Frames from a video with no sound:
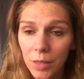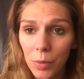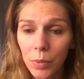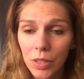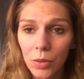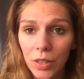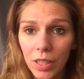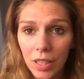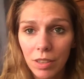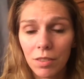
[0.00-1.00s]
We went to
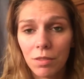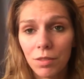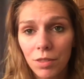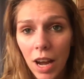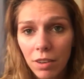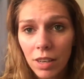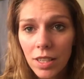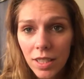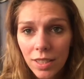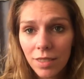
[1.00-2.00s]
a drag
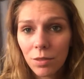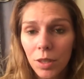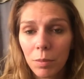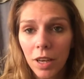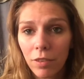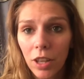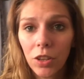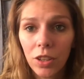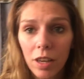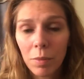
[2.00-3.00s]
race with my
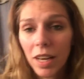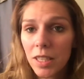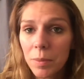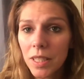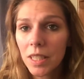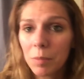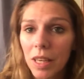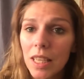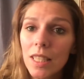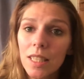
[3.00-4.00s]
father-in-law, my husband, and my
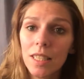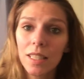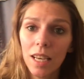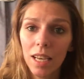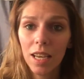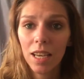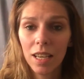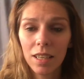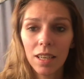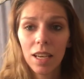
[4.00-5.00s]
kids,
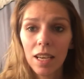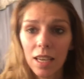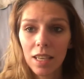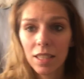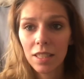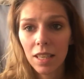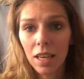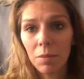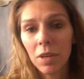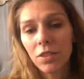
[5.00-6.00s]
and his
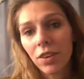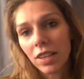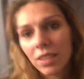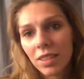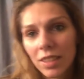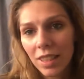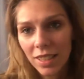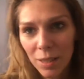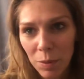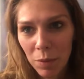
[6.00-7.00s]
best friend.
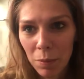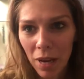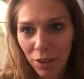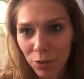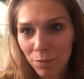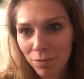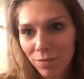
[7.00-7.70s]
Yes, I'm in my bathroom.